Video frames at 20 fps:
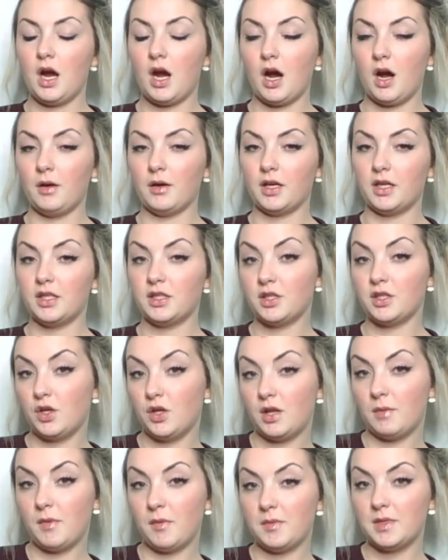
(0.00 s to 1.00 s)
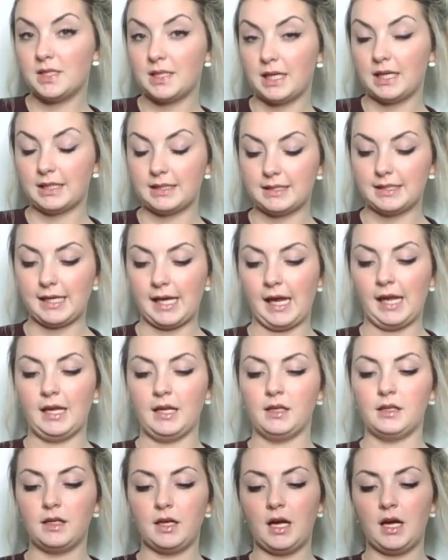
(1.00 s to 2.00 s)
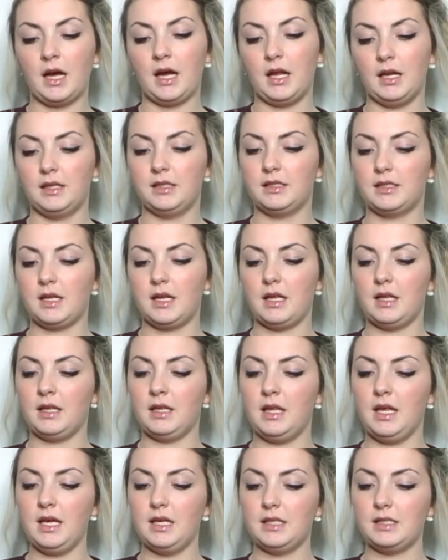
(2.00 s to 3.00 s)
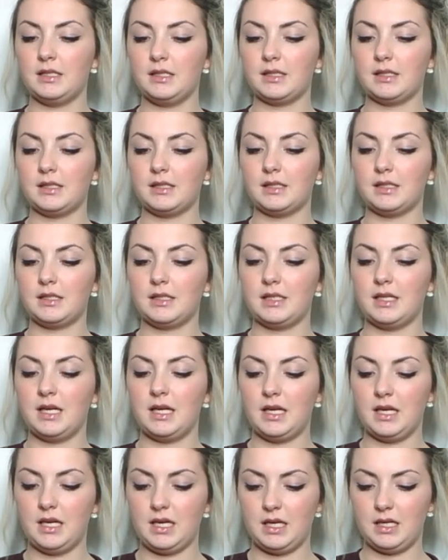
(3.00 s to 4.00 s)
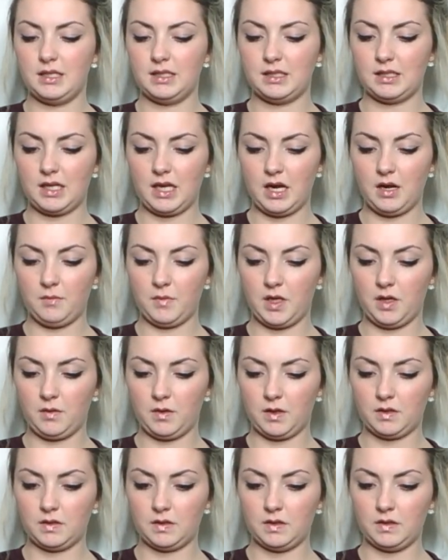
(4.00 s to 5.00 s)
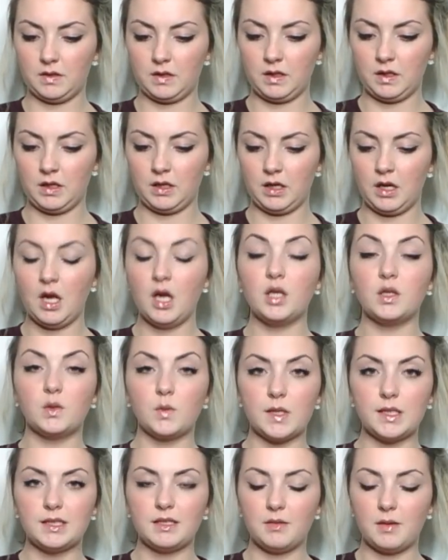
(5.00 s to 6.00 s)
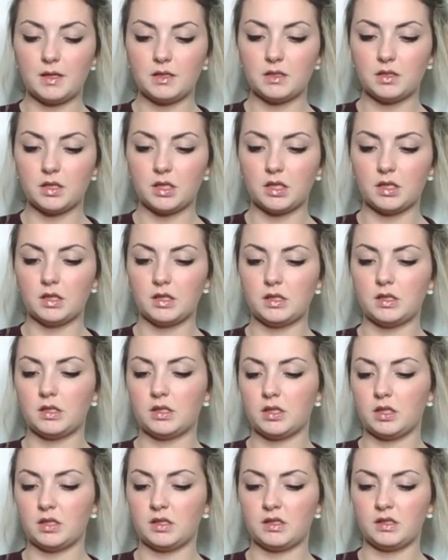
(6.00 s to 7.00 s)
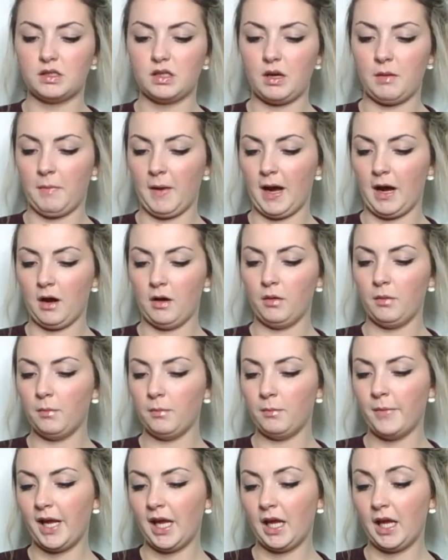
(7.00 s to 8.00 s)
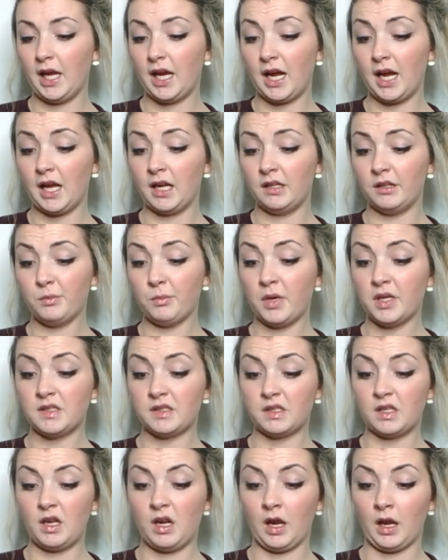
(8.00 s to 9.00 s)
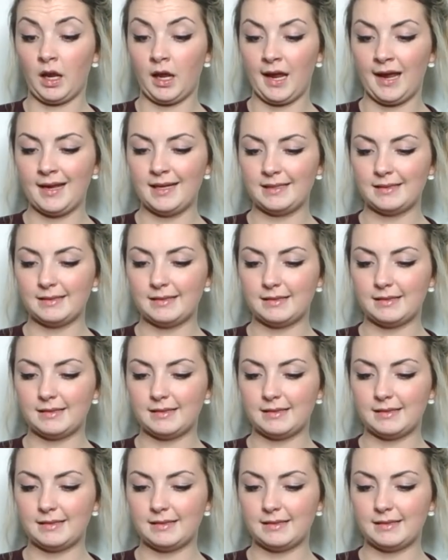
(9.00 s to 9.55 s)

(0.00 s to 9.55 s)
I'm going to do the mummy side today, and this is how many questions are there? 20 questions just about me and my son, I get.